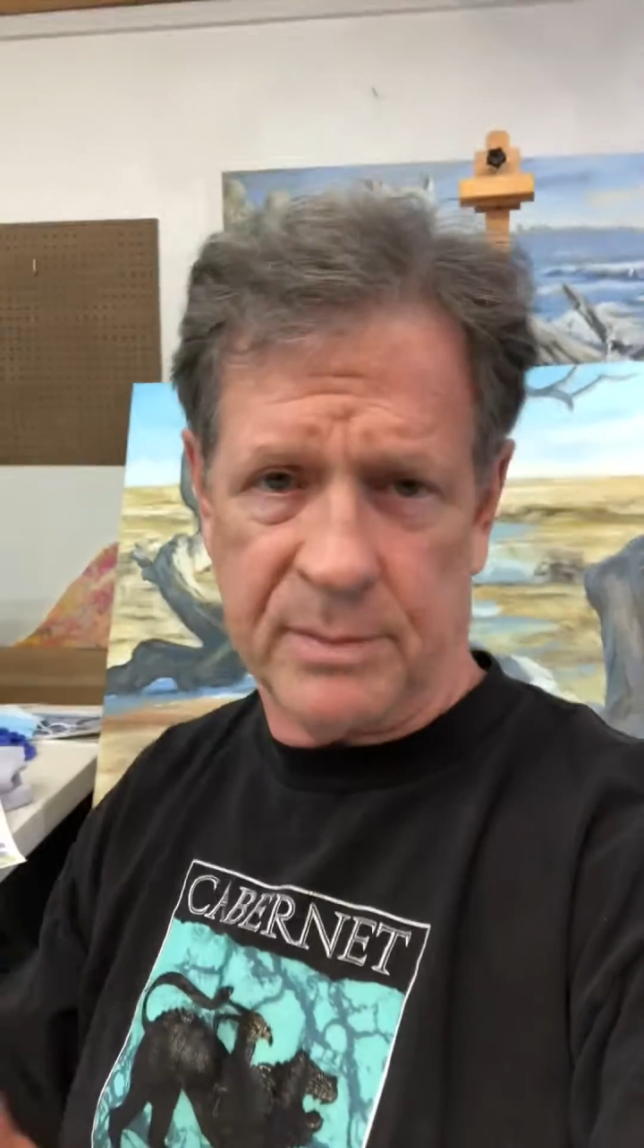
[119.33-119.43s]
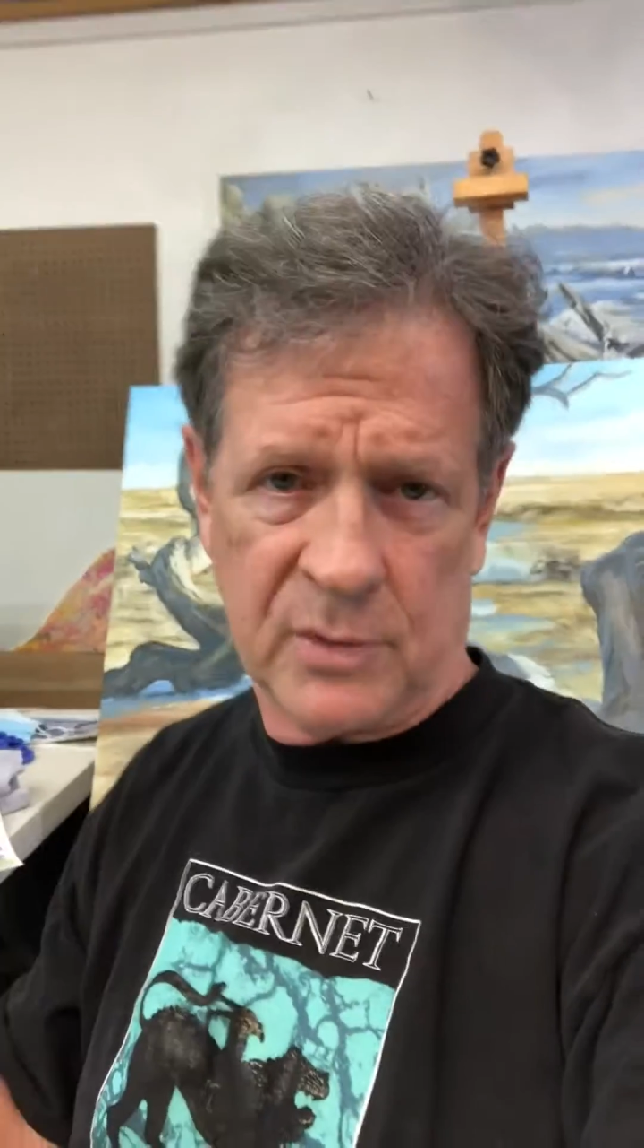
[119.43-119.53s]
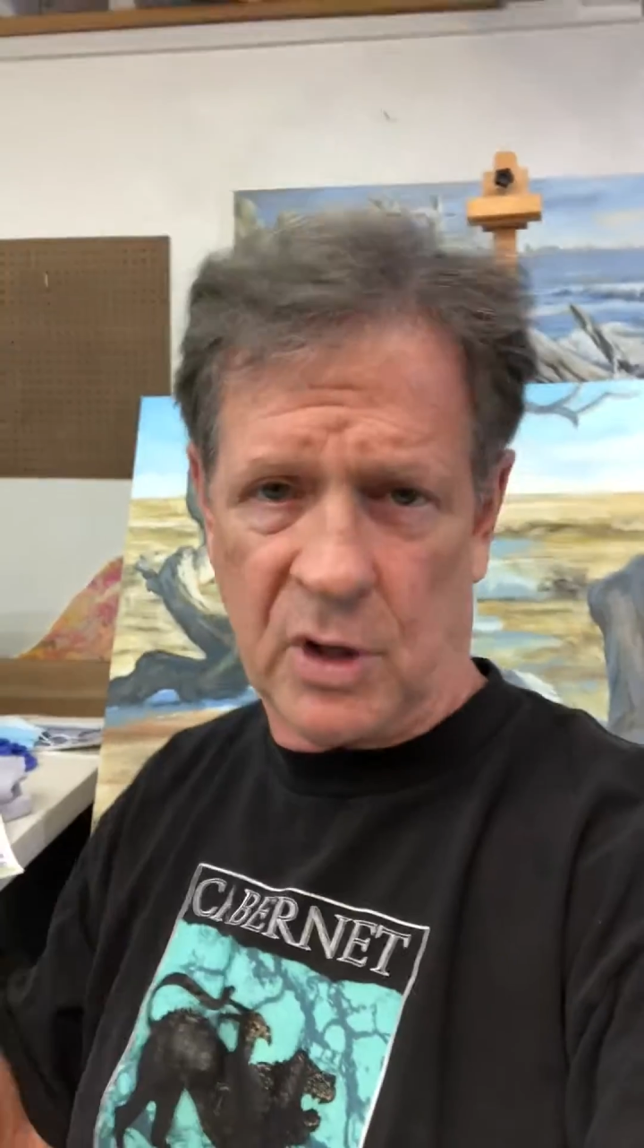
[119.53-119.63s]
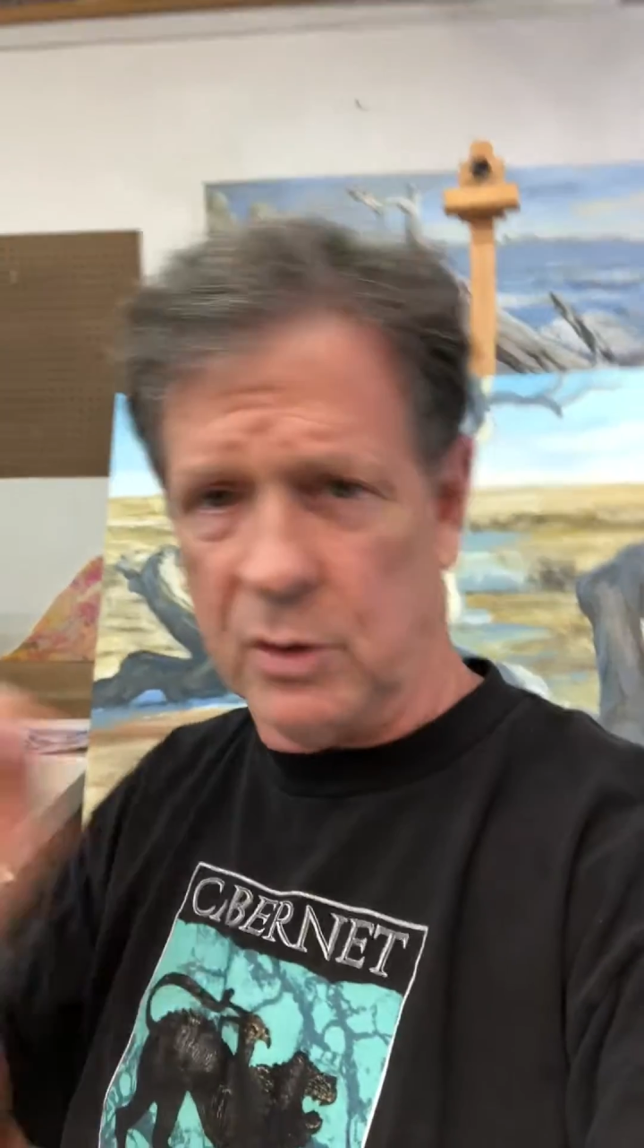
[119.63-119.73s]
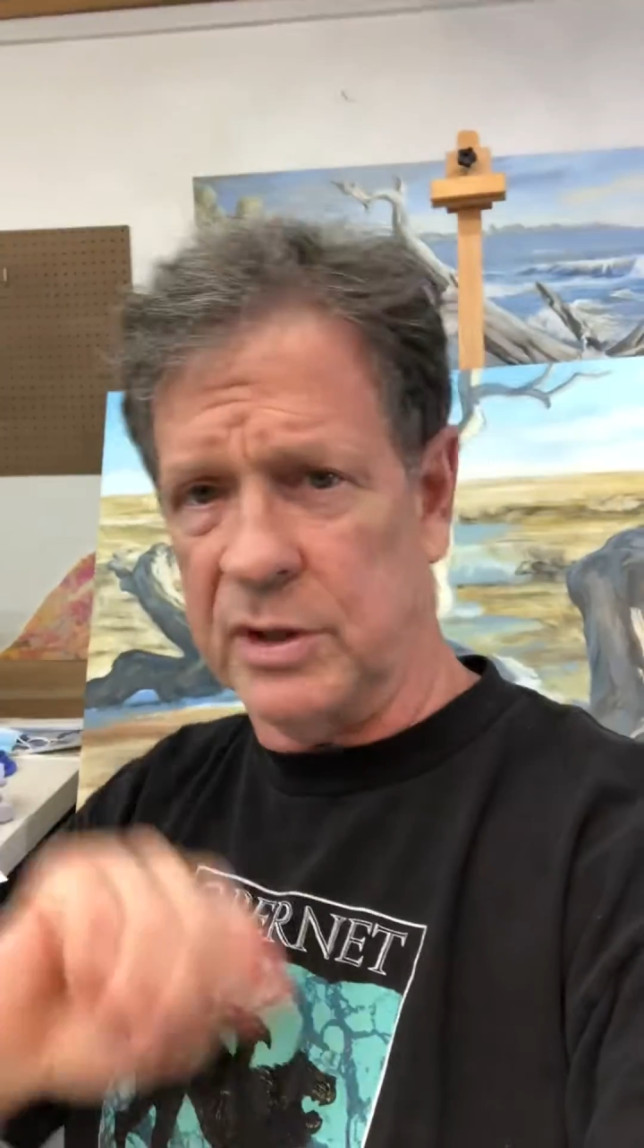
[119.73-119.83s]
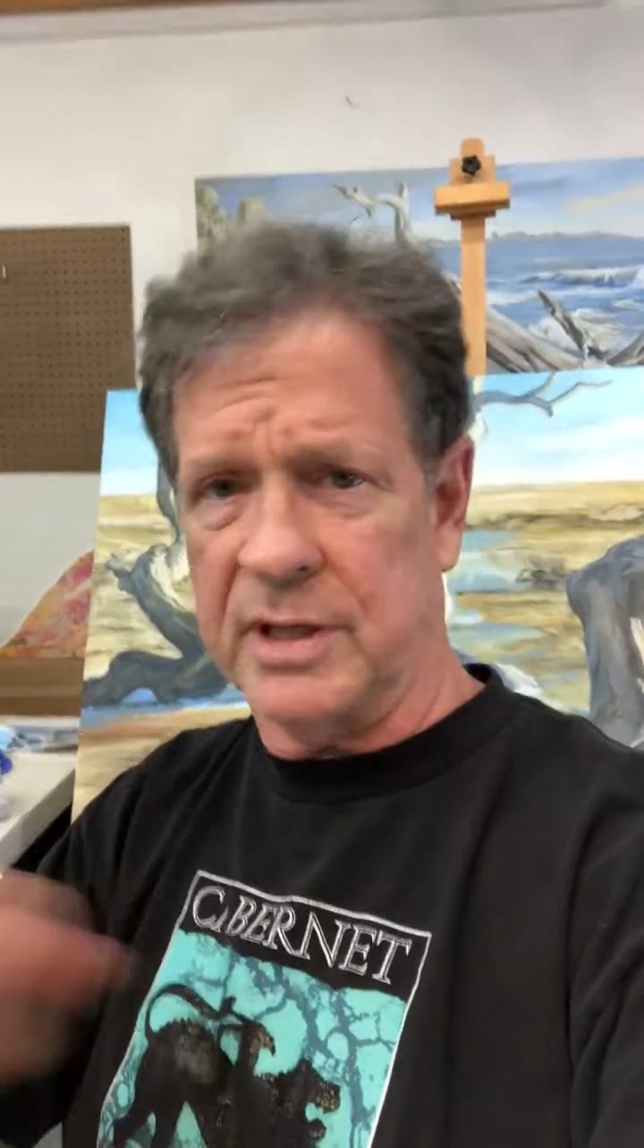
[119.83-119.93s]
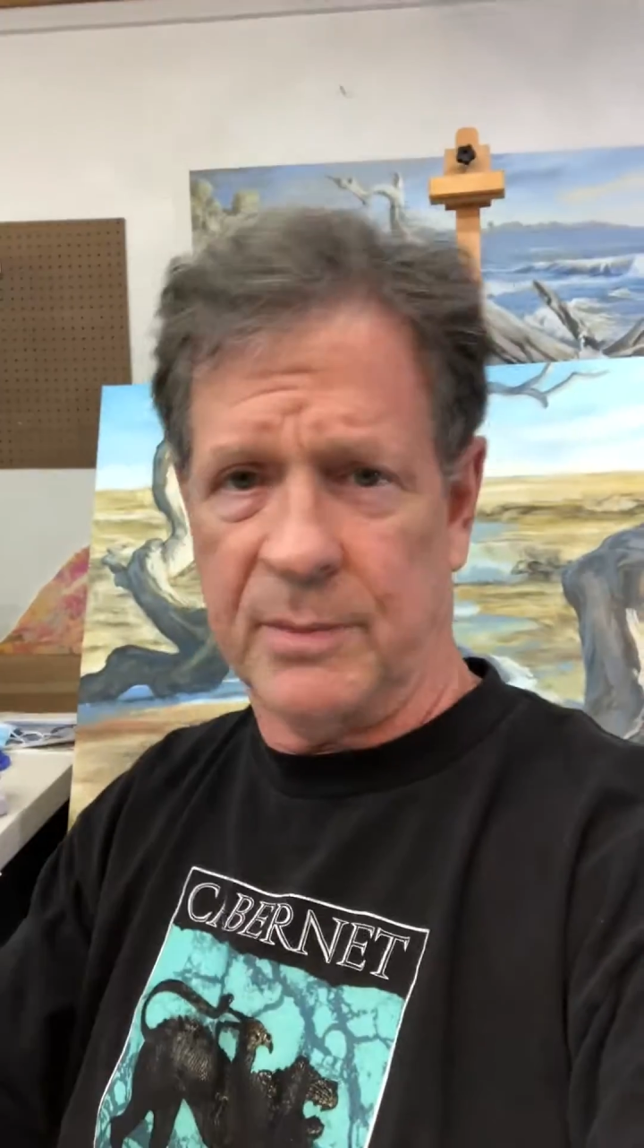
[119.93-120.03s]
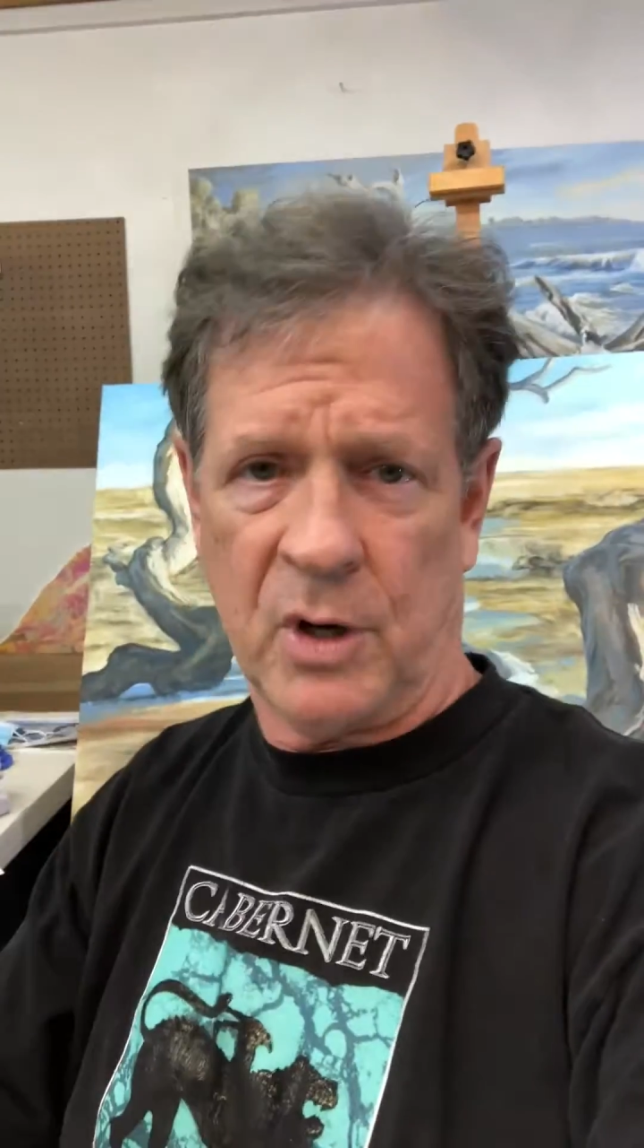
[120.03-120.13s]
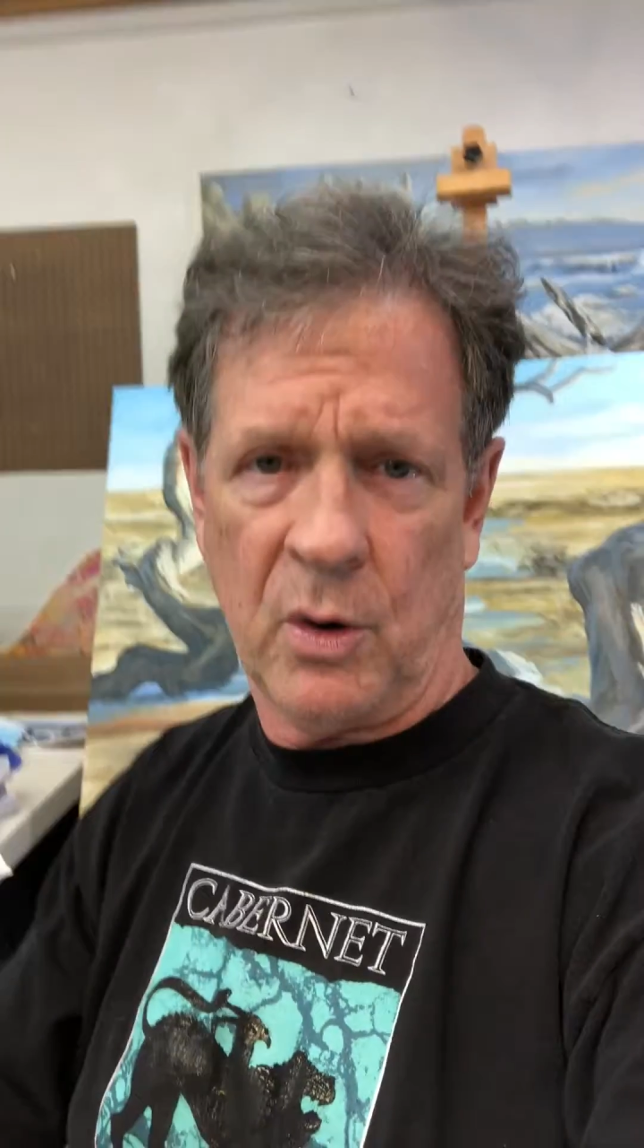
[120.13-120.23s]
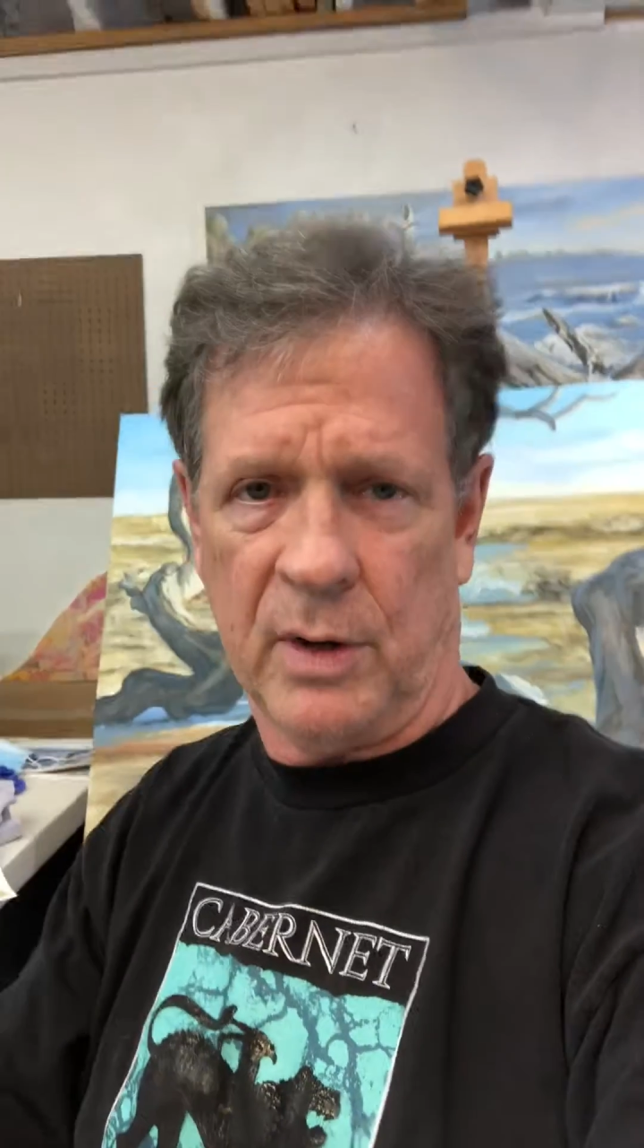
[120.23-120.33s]

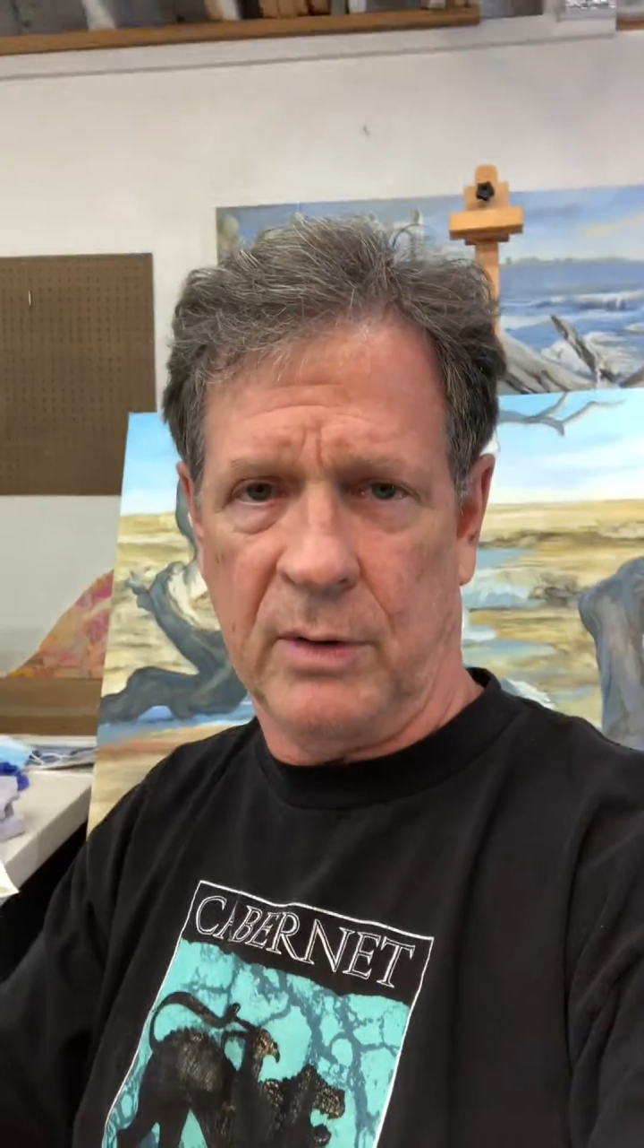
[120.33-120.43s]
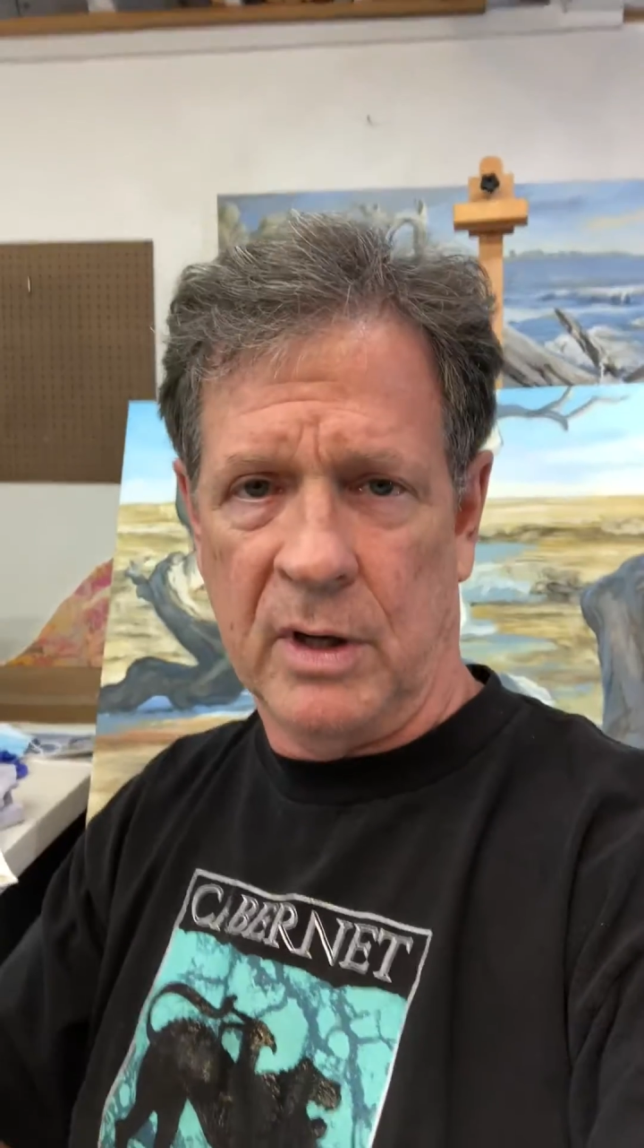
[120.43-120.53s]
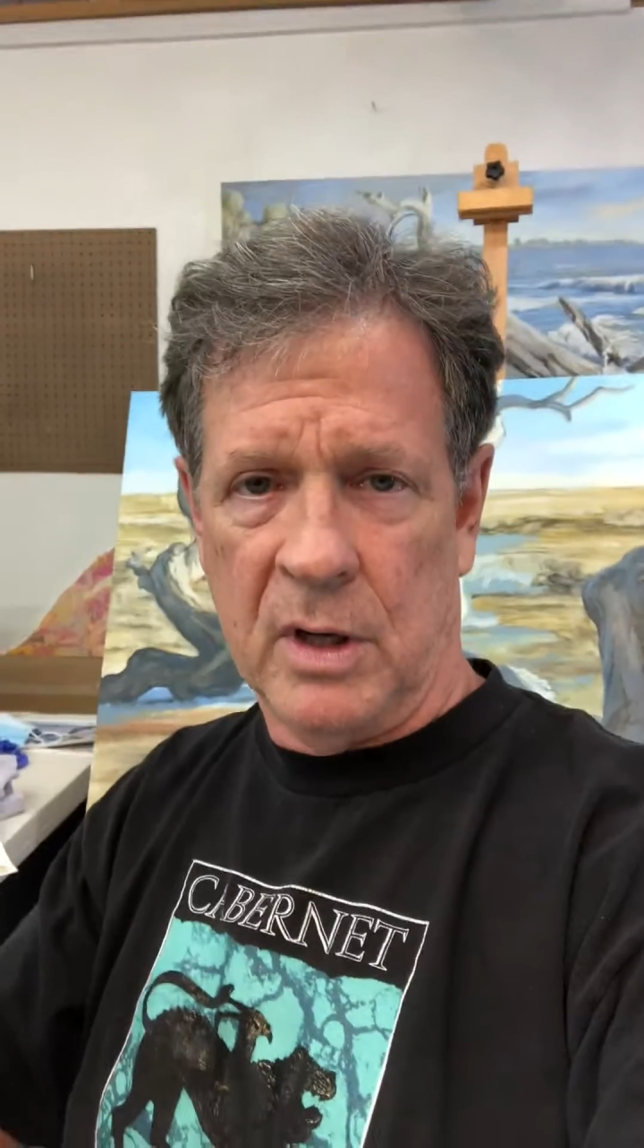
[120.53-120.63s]
go, and